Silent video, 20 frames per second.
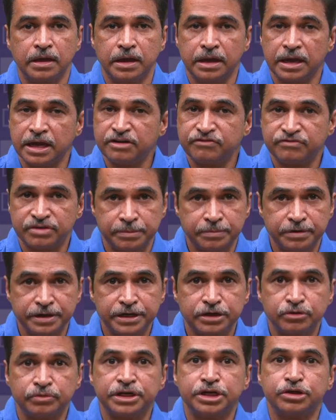In February
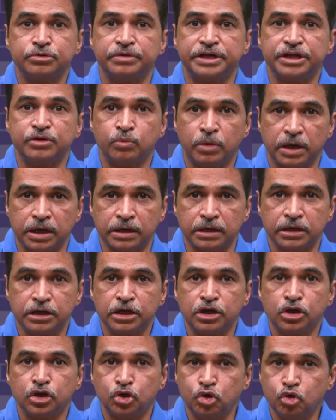2021,
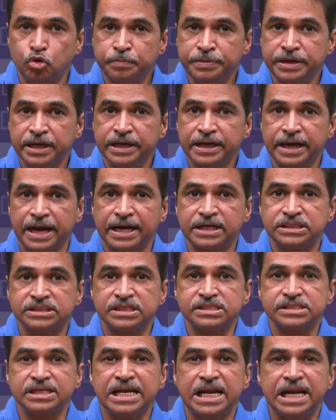UPI had
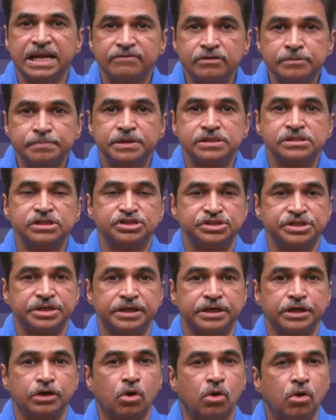just 11% share
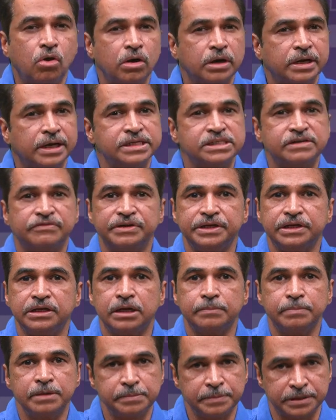in all kinds of retail
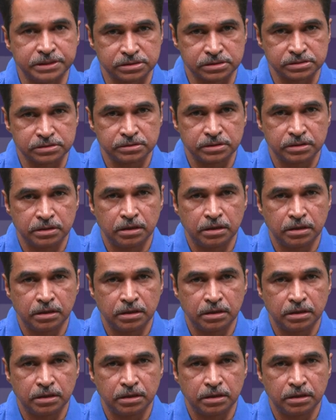payments,